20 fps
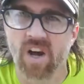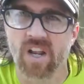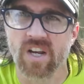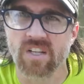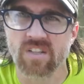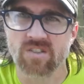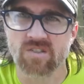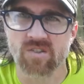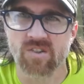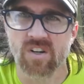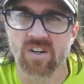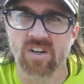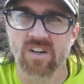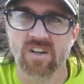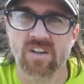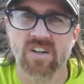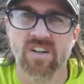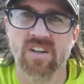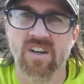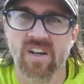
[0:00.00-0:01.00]
potting
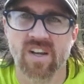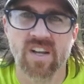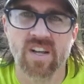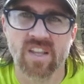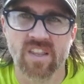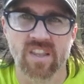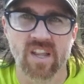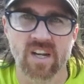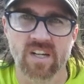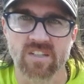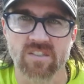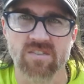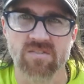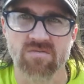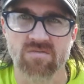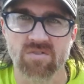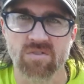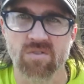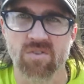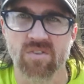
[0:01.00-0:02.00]
soil that I just
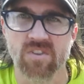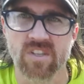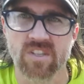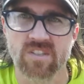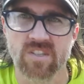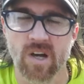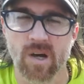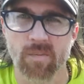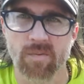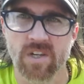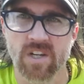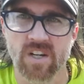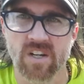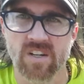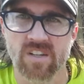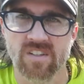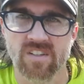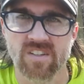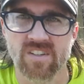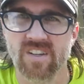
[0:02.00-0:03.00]
threw on the top there,
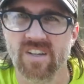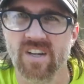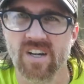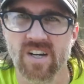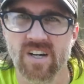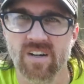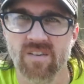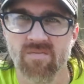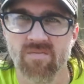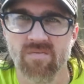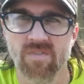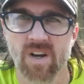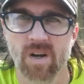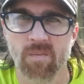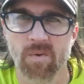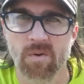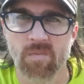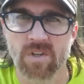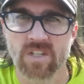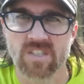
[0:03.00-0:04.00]
and I'm
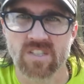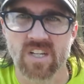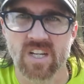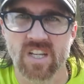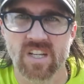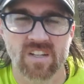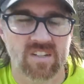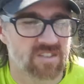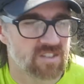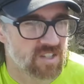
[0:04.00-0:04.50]
gonna mix it in,